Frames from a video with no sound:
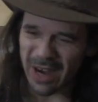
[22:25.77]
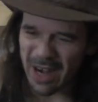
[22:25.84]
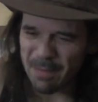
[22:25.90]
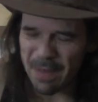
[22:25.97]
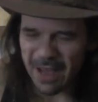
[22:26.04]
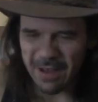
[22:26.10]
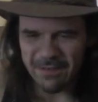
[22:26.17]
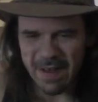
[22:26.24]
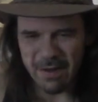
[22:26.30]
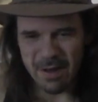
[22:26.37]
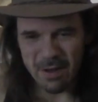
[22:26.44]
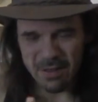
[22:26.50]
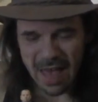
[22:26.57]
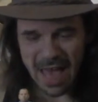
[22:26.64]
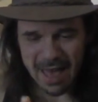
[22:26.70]
I gotta pick a
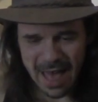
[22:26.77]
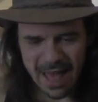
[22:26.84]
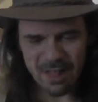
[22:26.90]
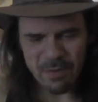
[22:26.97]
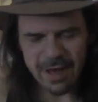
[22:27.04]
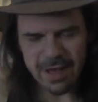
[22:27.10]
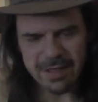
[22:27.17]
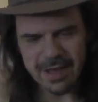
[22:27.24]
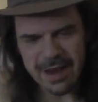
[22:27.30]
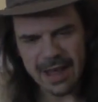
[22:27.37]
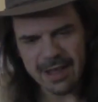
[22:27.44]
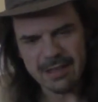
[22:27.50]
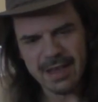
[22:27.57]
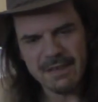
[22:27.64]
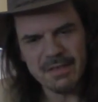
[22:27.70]
favorite. That's why I said
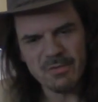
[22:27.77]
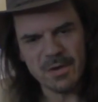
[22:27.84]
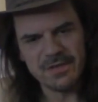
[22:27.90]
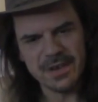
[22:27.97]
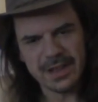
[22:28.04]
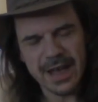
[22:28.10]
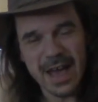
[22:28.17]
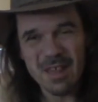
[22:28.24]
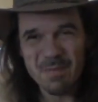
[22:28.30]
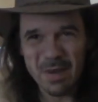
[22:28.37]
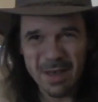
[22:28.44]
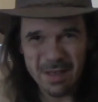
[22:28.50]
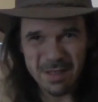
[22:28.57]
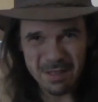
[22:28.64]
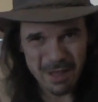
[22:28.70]
I saved this one for last,
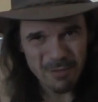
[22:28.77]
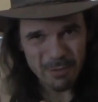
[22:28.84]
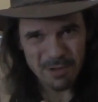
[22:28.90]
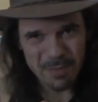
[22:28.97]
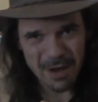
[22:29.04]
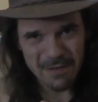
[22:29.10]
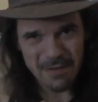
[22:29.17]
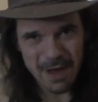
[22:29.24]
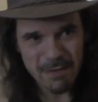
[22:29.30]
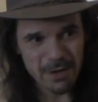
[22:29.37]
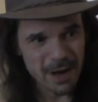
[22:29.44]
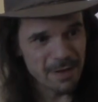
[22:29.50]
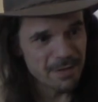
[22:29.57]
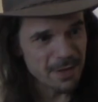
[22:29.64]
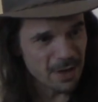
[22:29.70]
because this was my
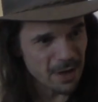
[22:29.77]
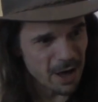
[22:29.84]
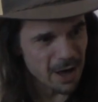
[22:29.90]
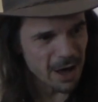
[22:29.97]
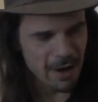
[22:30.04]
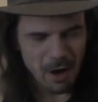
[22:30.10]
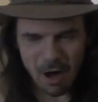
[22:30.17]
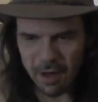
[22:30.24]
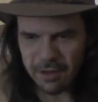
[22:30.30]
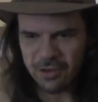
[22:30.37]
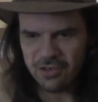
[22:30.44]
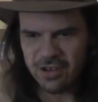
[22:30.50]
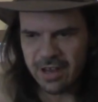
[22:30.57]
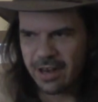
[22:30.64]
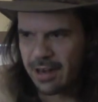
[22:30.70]
favorite of all the
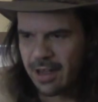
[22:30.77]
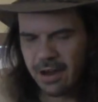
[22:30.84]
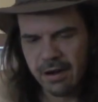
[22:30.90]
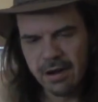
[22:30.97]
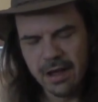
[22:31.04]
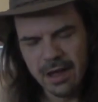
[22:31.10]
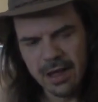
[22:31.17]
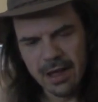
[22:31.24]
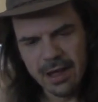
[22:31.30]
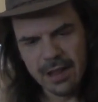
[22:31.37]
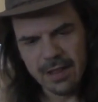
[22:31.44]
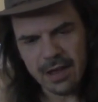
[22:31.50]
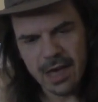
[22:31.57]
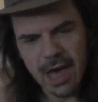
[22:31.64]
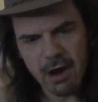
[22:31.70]
shit in here.
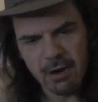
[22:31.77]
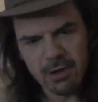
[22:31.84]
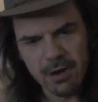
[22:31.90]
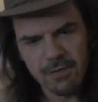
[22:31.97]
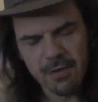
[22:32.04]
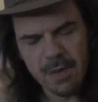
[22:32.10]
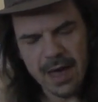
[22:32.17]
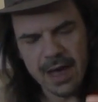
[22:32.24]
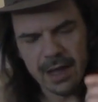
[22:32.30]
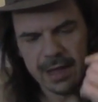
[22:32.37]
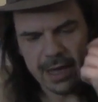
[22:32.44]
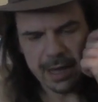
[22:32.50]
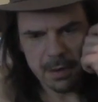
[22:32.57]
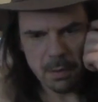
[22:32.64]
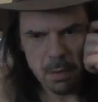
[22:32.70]
The character from
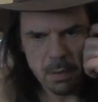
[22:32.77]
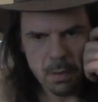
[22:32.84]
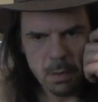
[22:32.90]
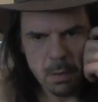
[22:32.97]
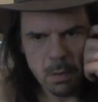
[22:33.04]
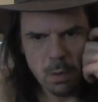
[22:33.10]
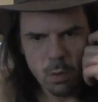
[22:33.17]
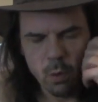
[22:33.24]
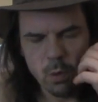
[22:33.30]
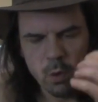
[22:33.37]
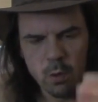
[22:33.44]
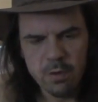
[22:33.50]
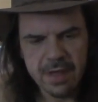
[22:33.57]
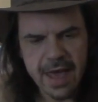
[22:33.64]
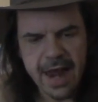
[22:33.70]
Alien,
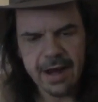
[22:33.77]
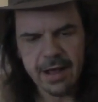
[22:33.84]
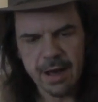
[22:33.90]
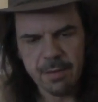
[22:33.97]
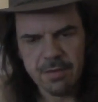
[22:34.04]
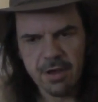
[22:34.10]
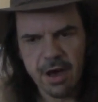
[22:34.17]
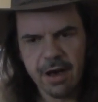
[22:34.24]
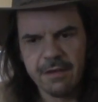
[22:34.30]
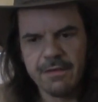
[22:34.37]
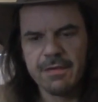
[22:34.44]
whose head comes off.